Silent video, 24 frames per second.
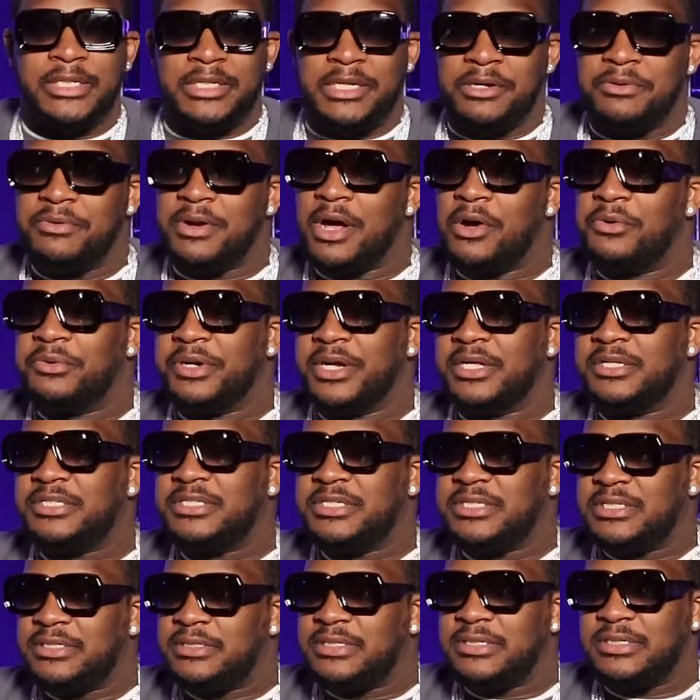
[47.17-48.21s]
You known a
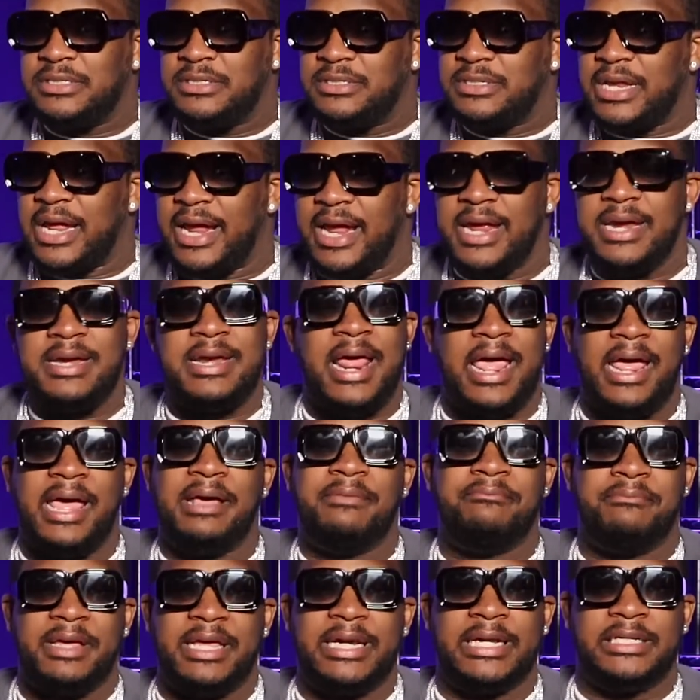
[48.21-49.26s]
10
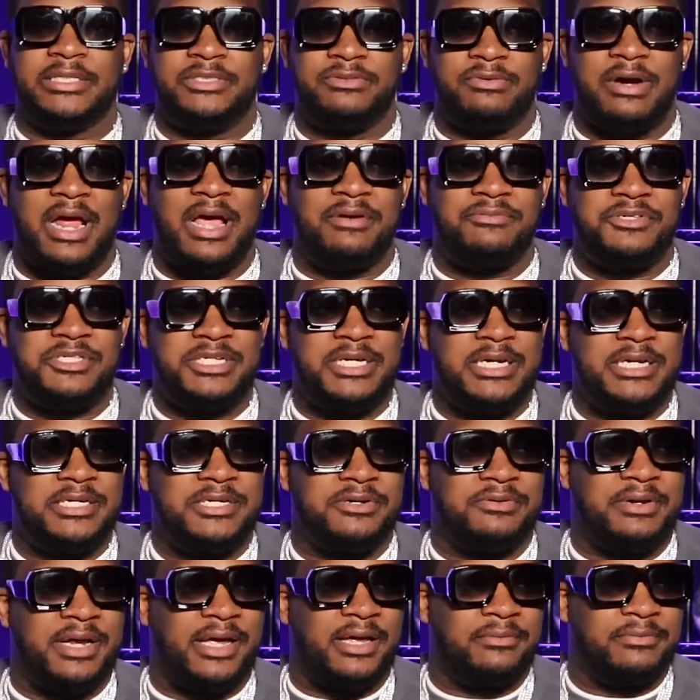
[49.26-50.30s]
damn minutes, Ralph. She ain't
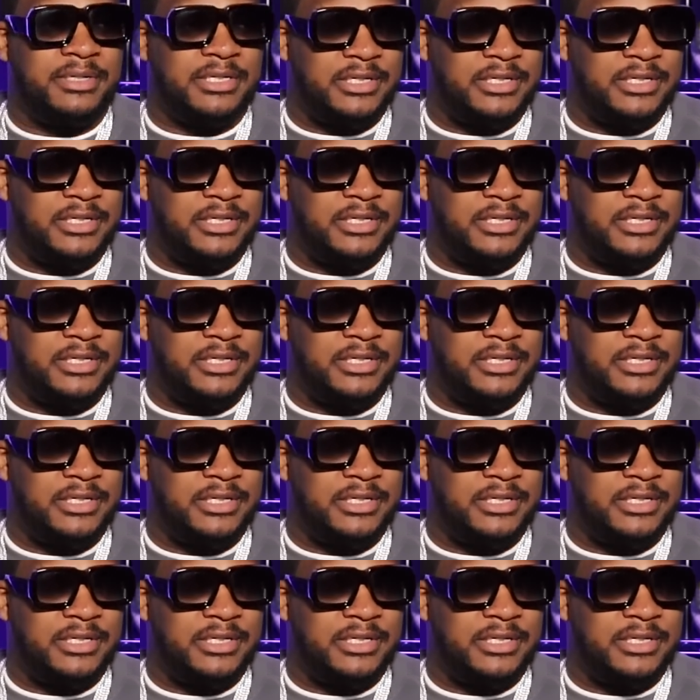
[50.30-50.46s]
your damn